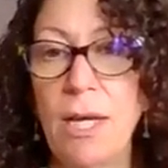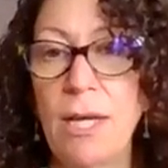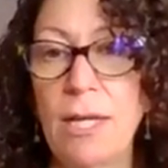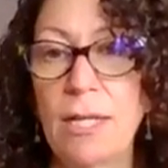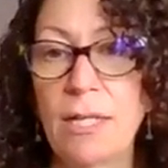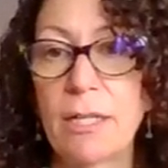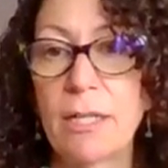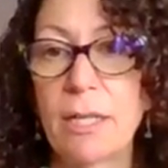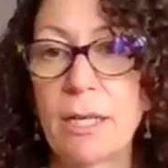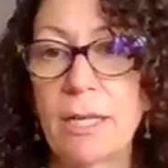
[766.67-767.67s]
And
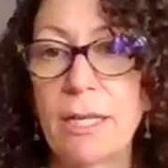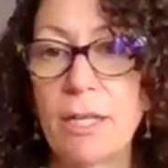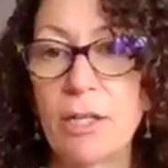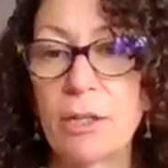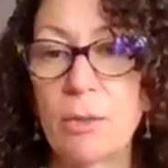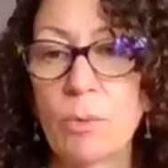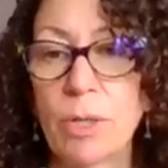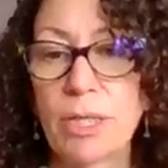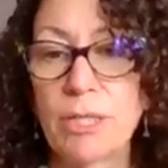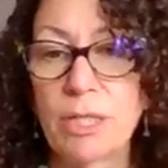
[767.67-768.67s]
here we're
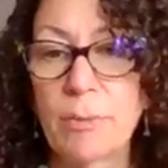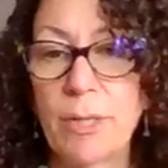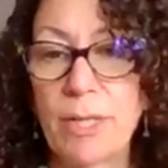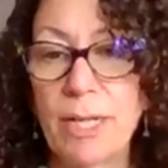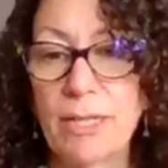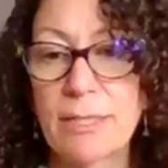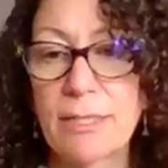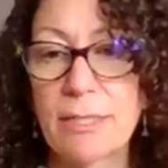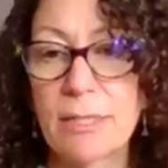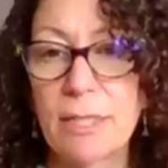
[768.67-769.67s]
going to talk about
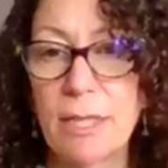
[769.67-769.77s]
next